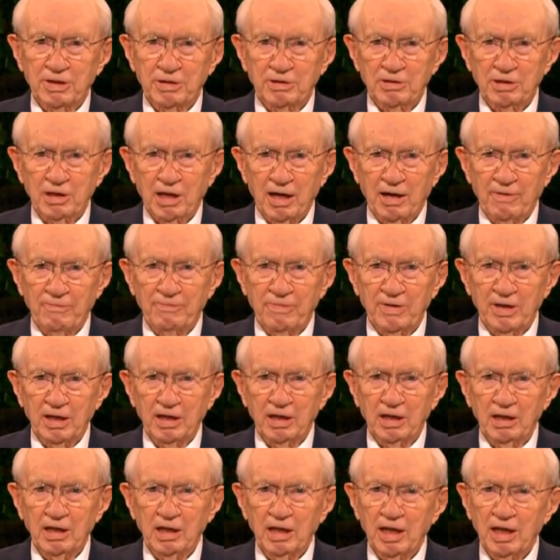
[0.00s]

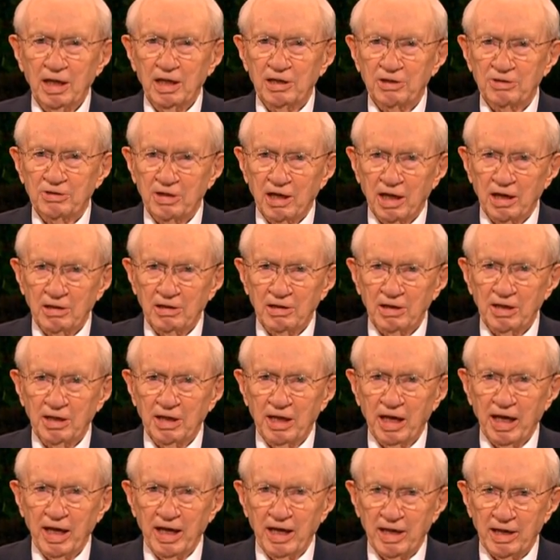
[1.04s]
its
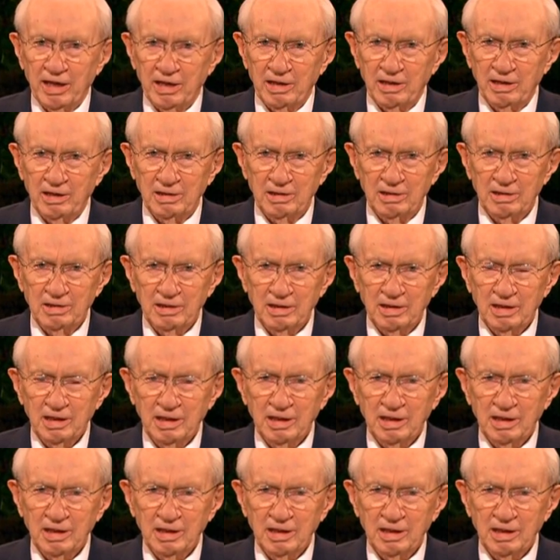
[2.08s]
ugly head.